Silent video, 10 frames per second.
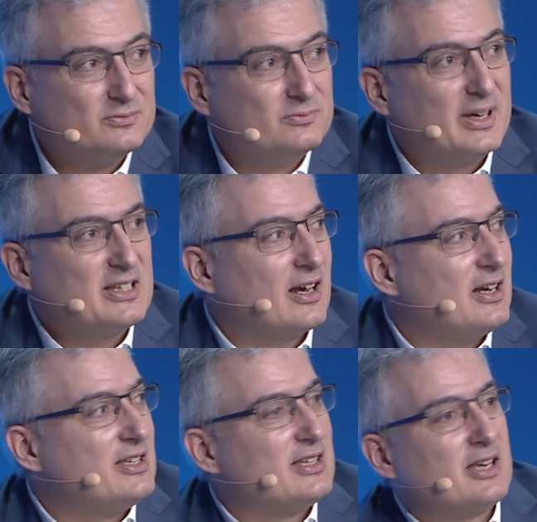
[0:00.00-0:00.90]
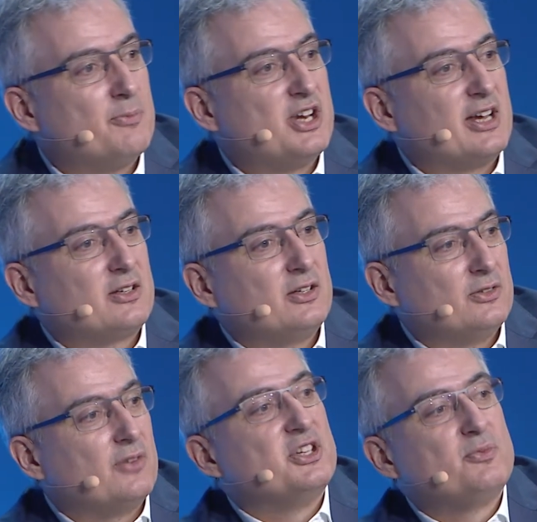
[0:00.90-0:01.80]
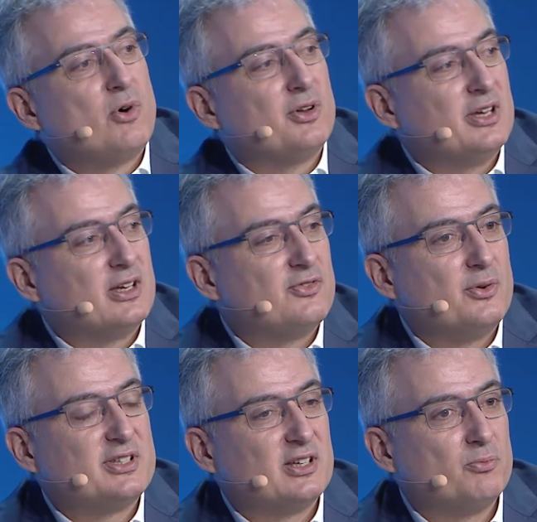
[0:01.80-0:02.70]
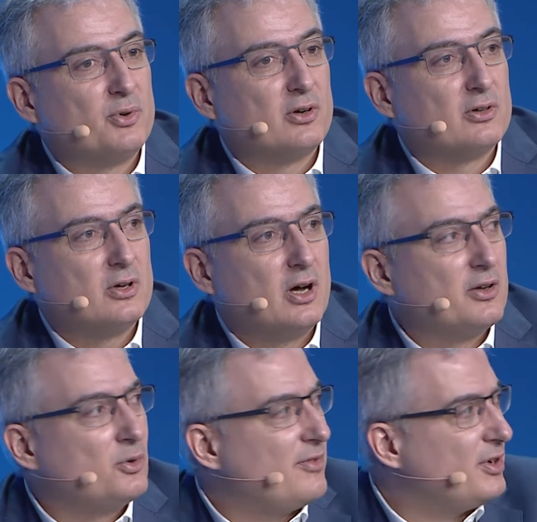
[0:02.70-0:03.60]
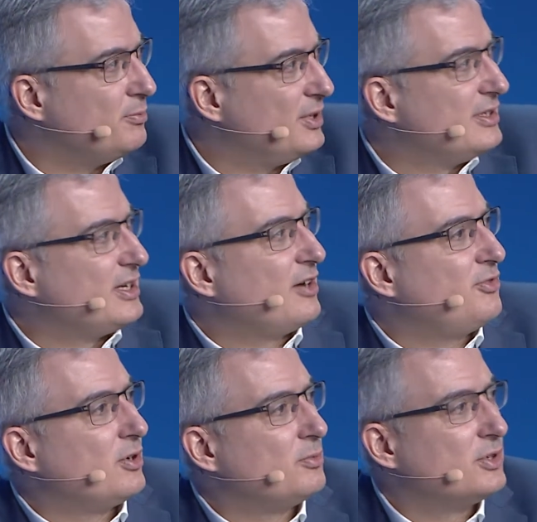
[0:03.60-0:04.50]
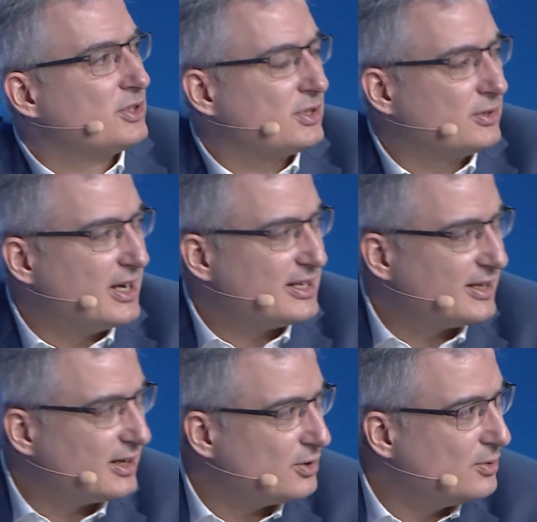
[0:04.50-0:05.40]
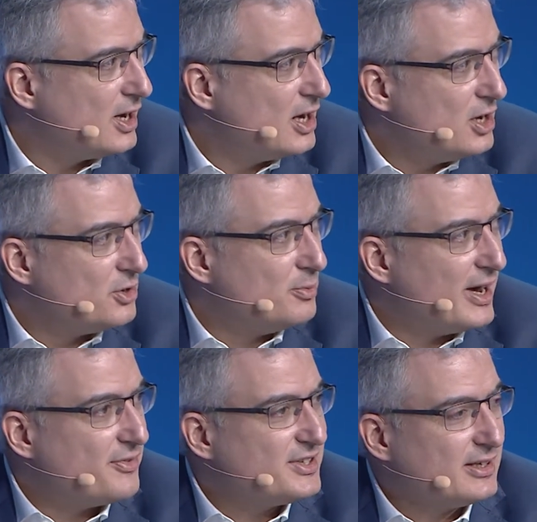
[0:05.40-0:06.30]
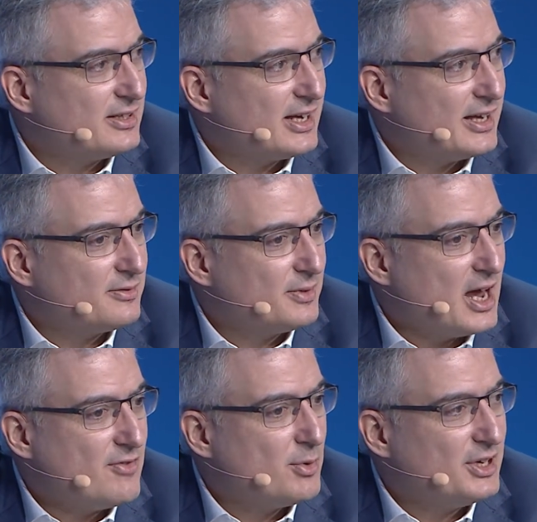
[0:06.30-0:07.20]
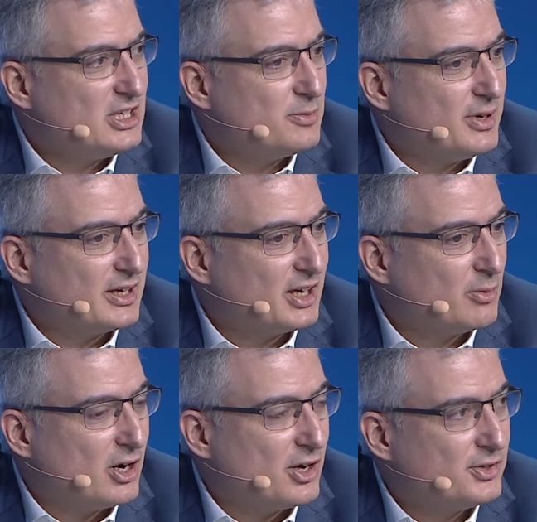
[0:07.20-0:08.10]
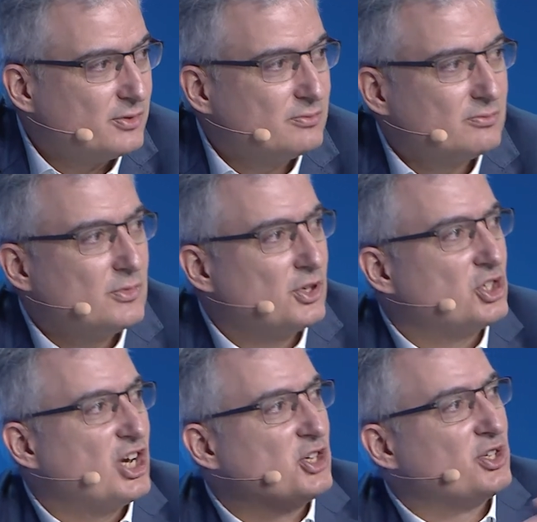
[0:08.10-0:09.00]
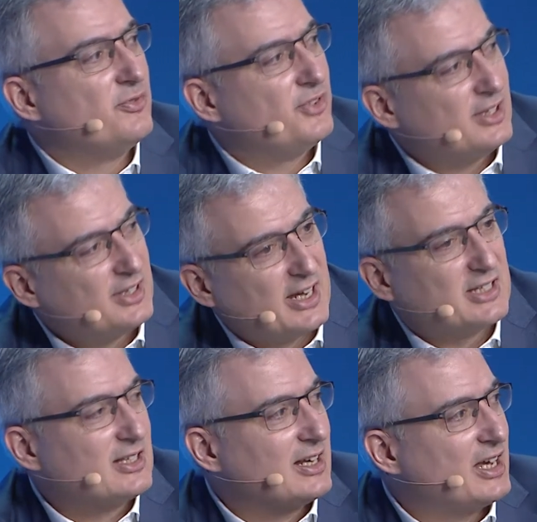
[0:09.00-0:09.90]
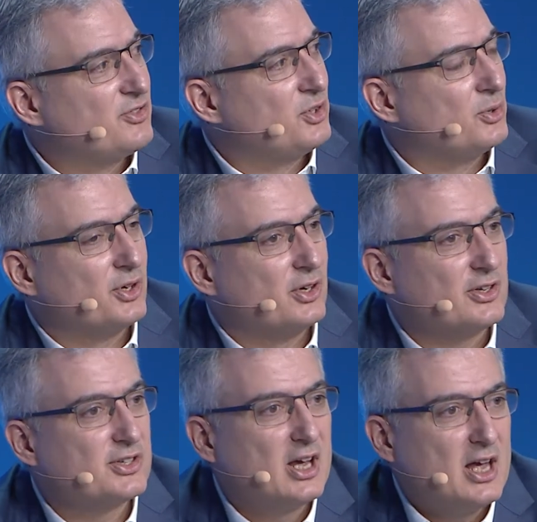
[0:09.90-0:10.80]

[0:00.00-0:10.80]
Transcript: Basically, the subject of this morning is very simple. You have been there for almost 2 days now. You may have seen that everybody is speaking about the change in fintech these last few years.